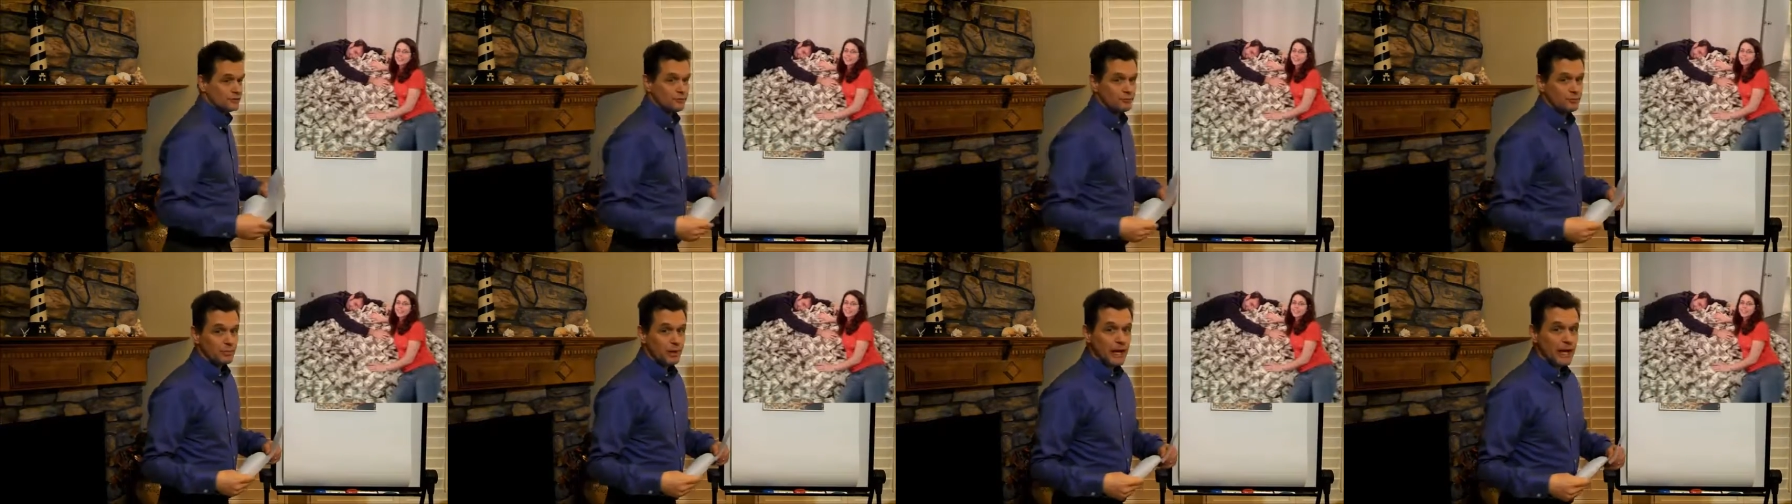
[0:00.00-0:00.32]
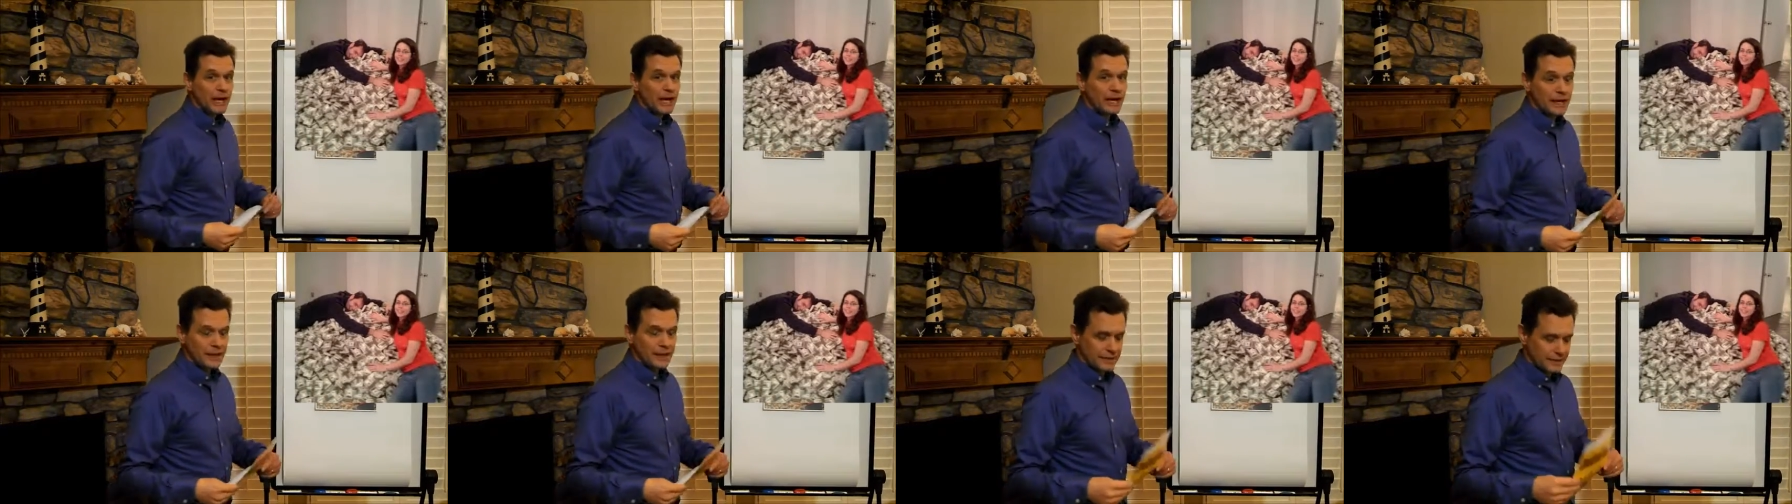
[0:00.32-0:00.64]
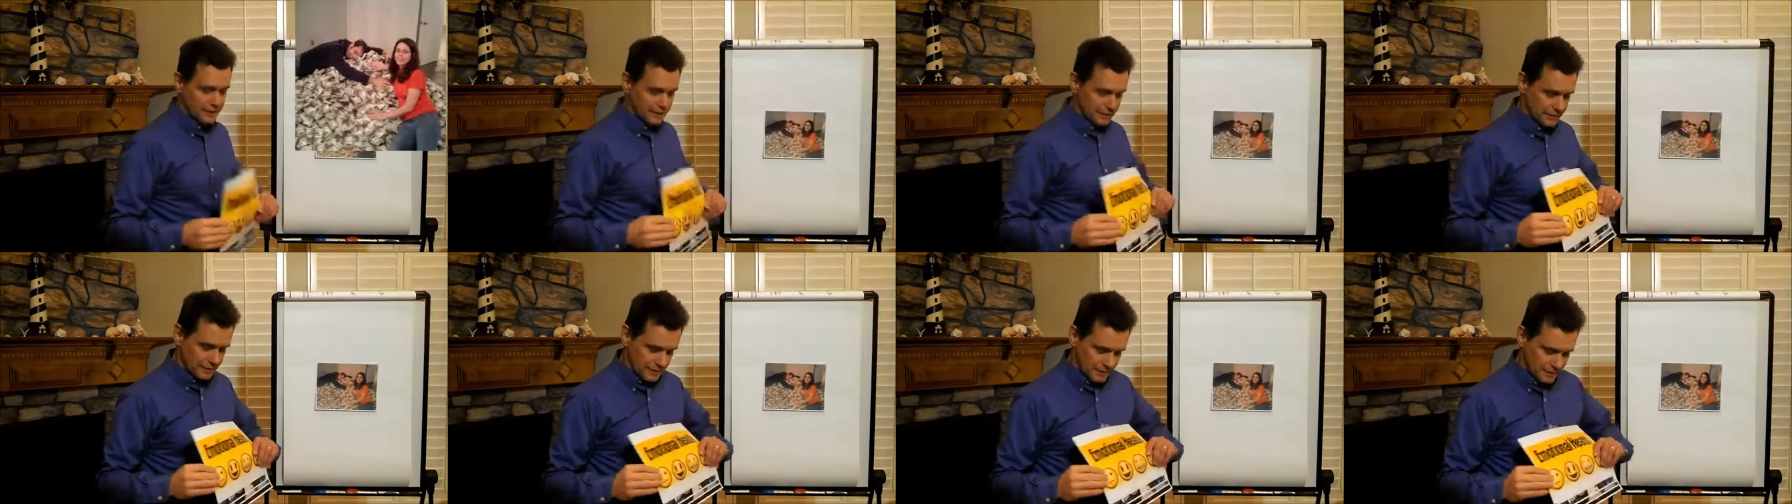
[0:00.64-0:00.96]
But
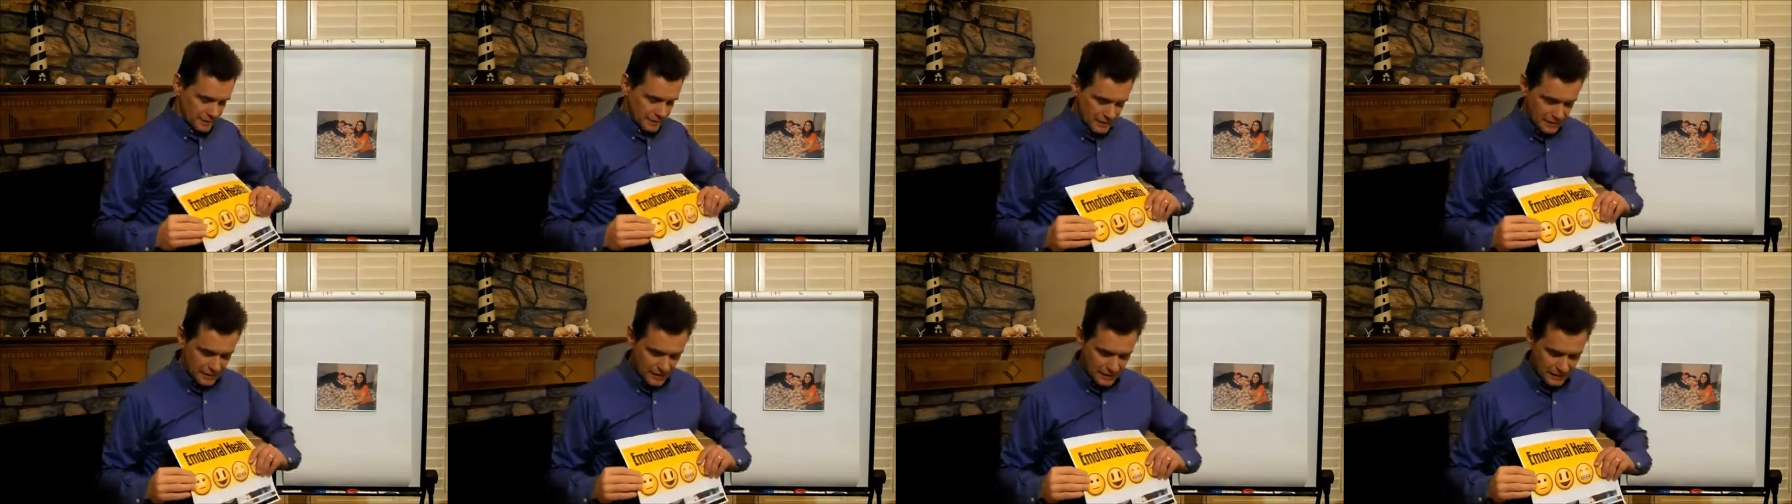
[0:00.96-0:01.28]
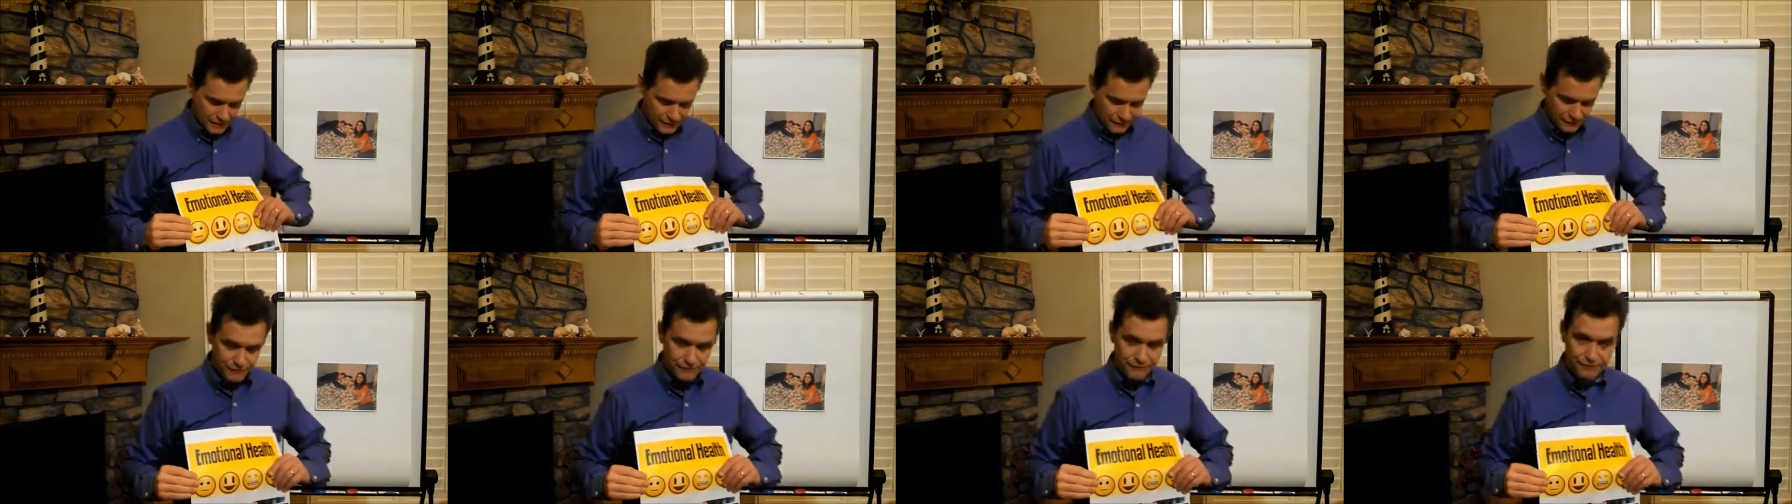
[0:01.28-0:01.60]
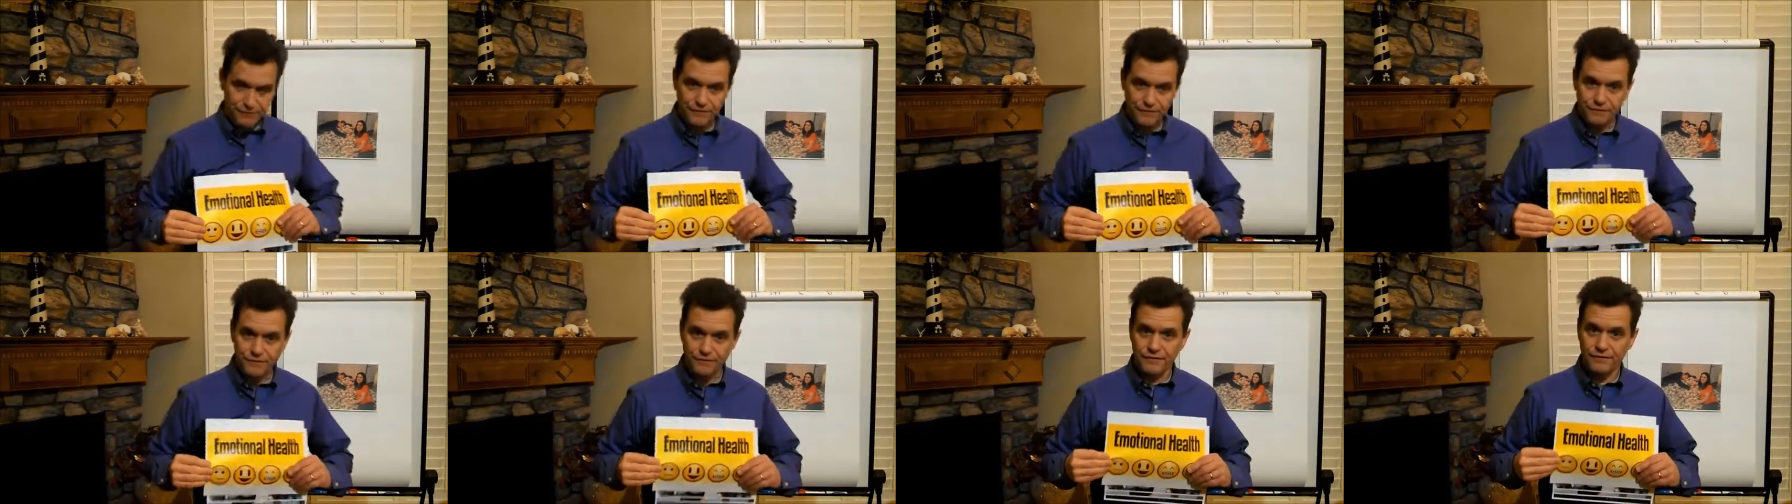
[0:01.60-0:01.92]

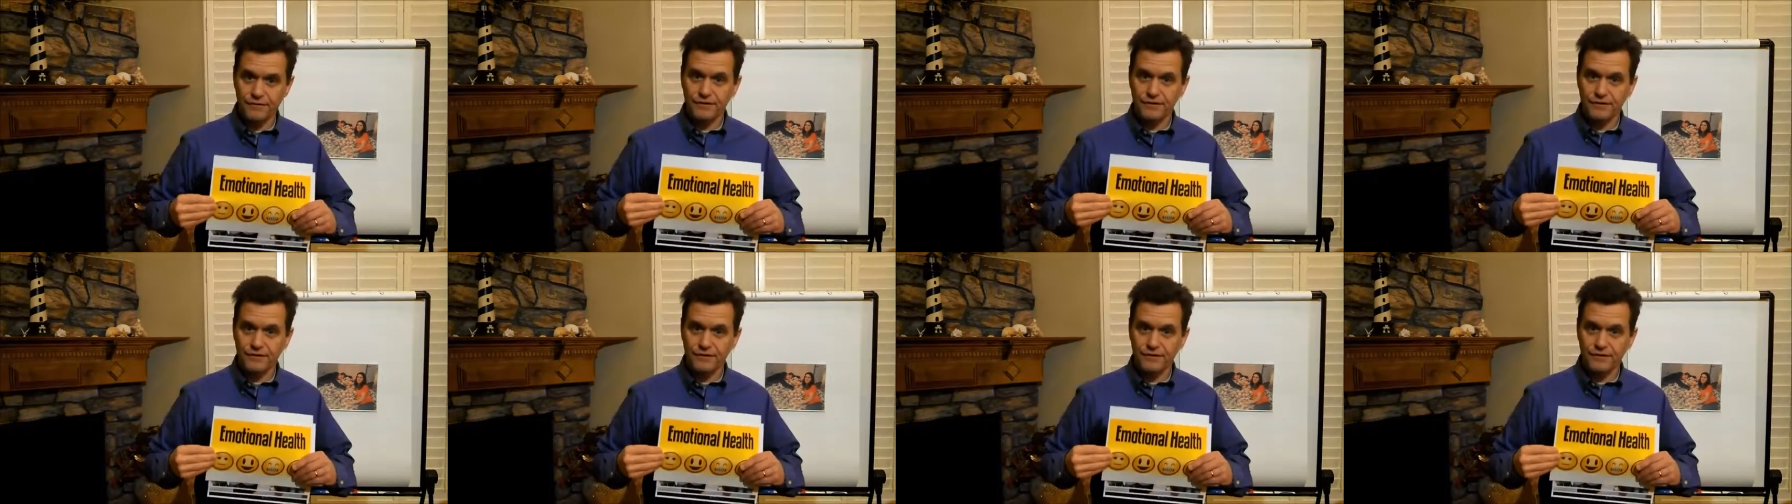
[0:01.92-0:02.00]
if